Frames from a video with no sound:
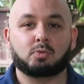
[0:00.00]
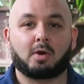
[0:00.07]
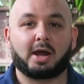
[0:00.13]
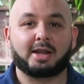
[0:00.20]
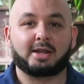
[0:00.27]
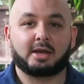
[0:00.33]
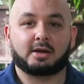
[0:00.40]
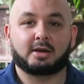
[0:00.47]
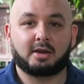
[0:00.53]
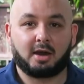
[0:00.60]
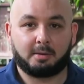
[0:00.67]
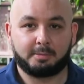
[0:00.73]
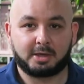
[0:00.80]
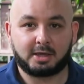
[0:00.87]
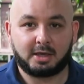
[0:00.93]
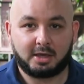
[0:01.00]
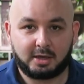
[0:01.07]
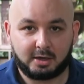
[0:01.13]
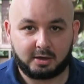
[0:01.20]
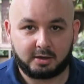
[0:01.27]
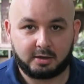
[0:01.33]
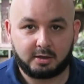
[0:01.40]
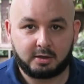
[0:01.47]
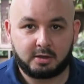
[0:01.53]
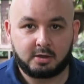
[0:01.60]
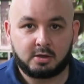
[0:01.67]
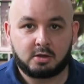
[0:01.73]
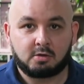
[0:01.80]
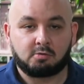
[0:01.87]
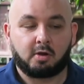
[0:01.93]
why they are coming here,
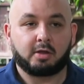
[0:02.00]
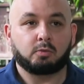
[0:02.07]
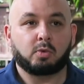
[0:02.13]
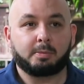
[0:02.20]
right?